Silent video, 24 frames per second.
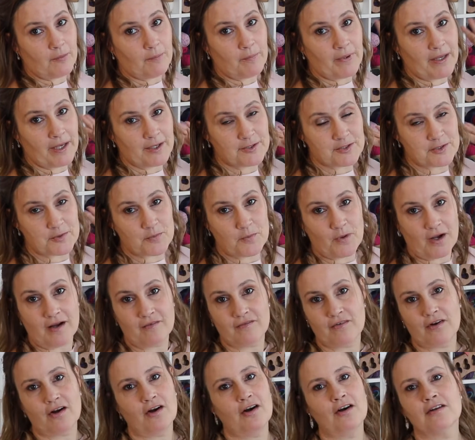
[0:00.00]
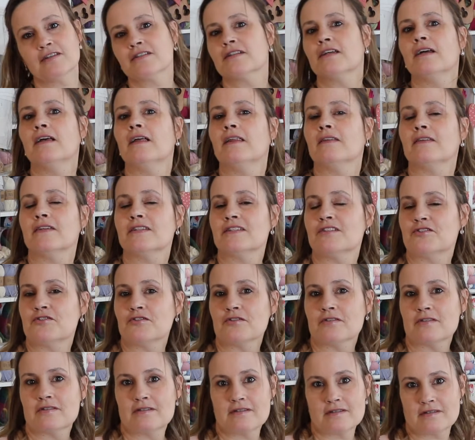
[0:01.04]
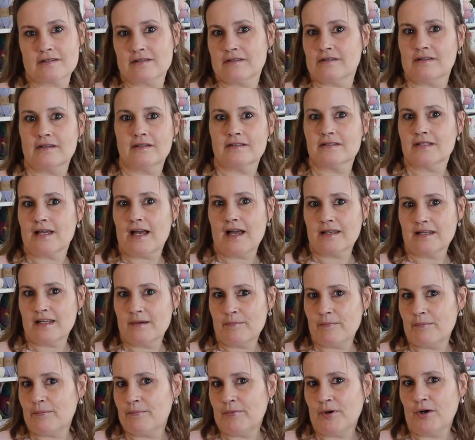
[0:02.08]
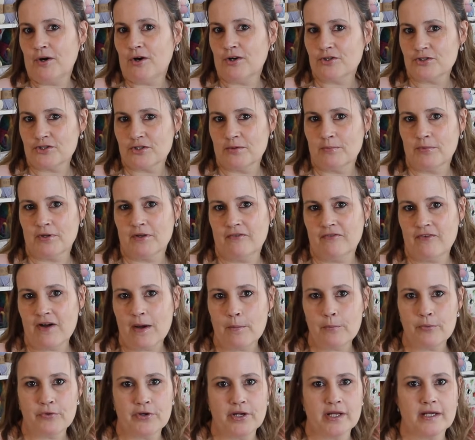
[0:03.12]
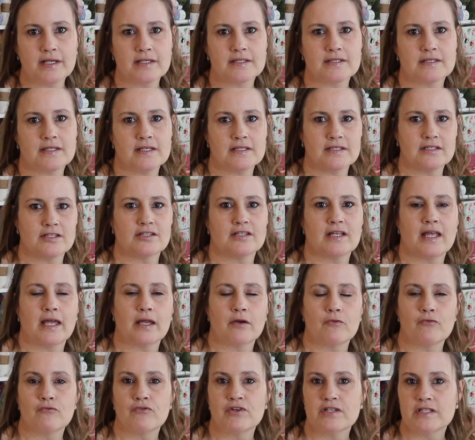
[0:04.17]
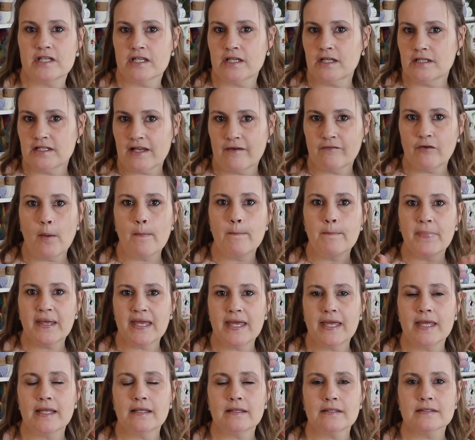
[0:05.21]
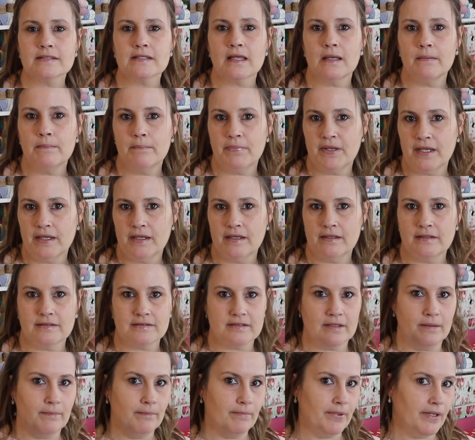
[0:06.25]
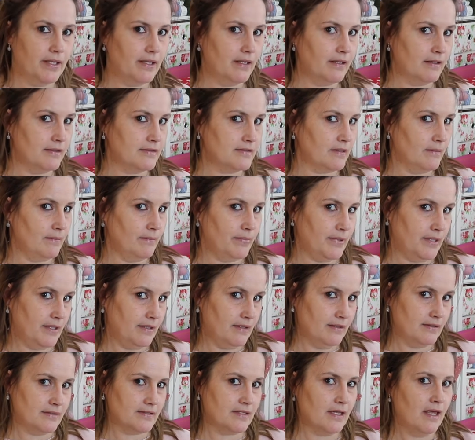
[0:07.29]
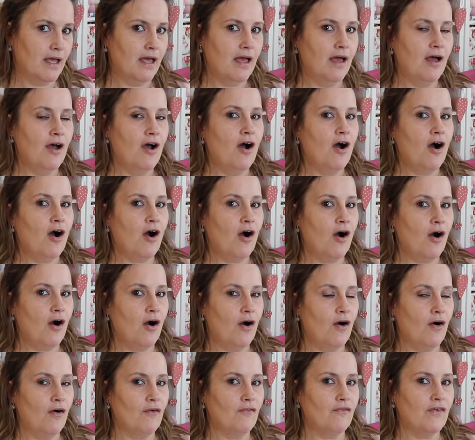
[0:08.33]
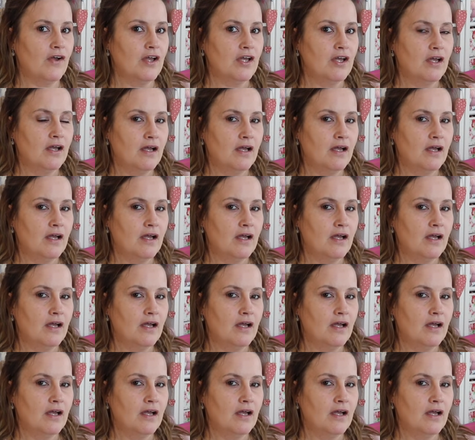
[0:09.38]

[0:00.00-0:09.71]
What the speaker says: compared to what I've got. This is just a tiny portion, but the fabrics is just like ridiculous. I've got bales and bales and bales and bales of